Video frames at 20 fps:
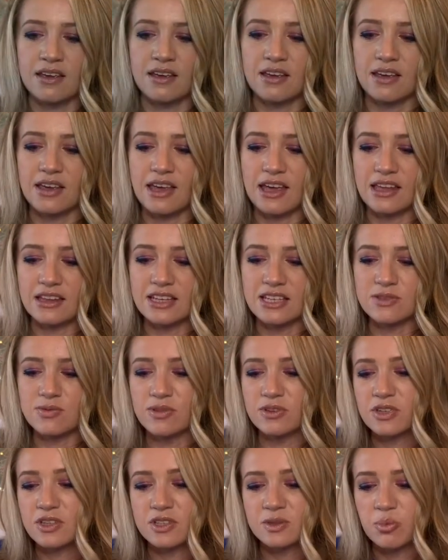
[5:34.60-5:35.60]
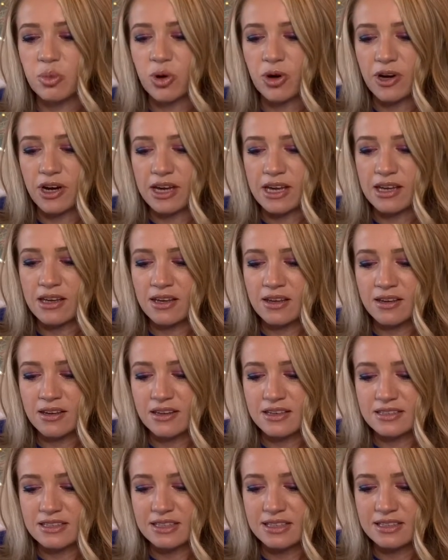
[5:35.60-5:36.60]
and this one looks boring
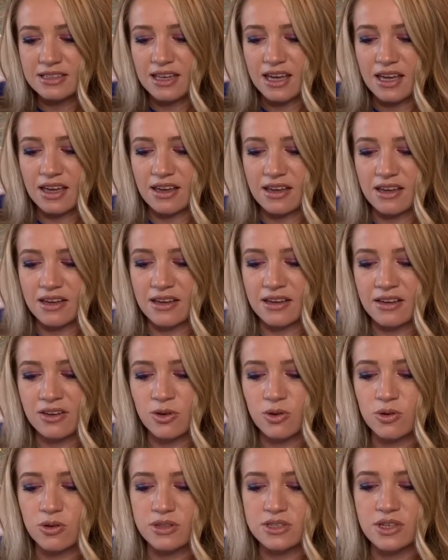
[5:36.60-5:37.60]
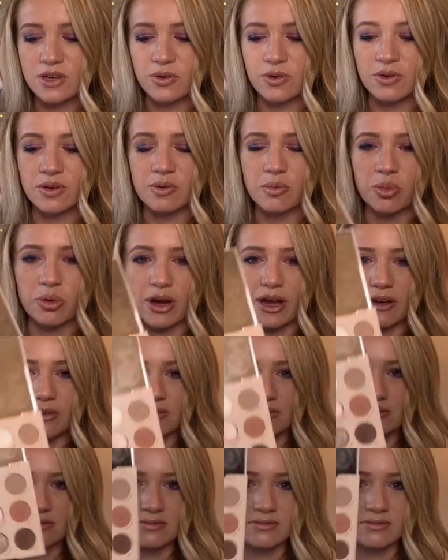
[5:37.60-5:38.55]
because it's like a cool toned brown.